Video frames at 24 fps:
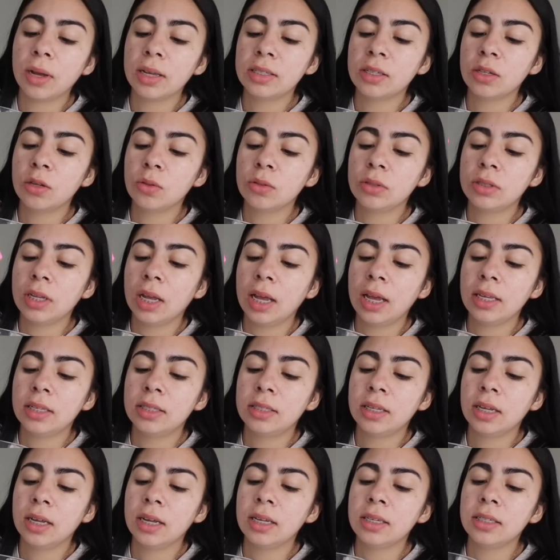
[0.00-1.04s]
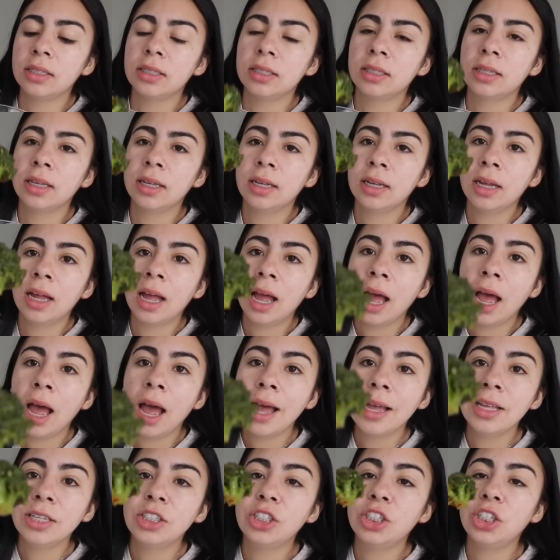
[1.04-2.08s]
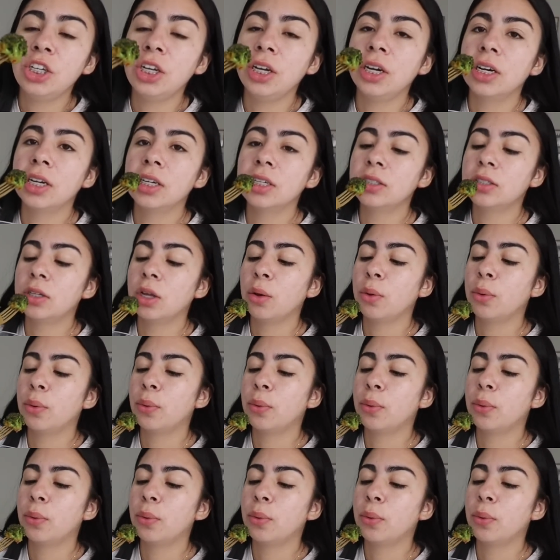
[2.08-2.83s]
a hacer un taste test. Cheers.